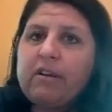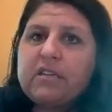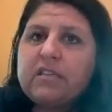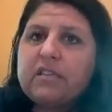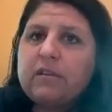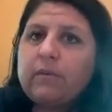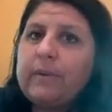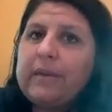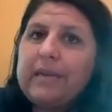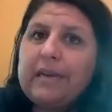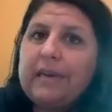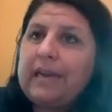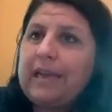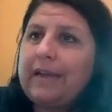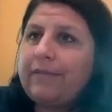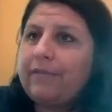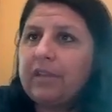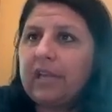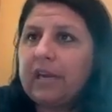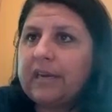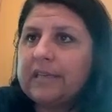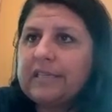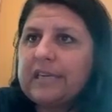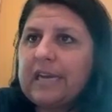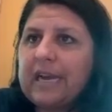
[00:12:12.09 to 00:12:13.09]
So we didn't have a
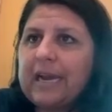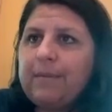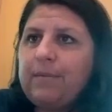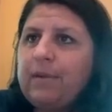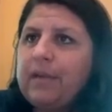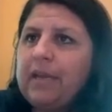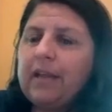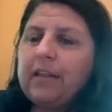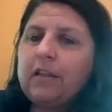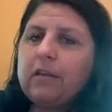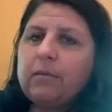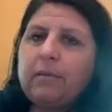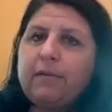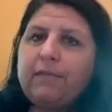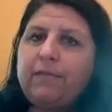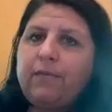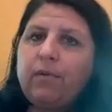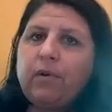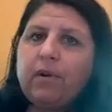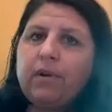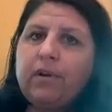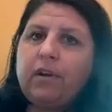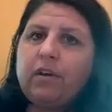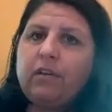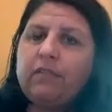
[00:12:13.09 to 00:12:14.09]
lot of time together
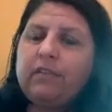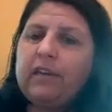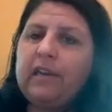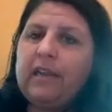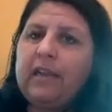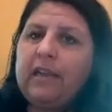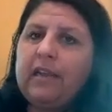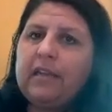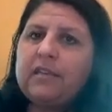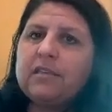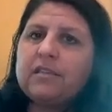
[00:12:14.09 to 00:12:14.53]
before COVID hit.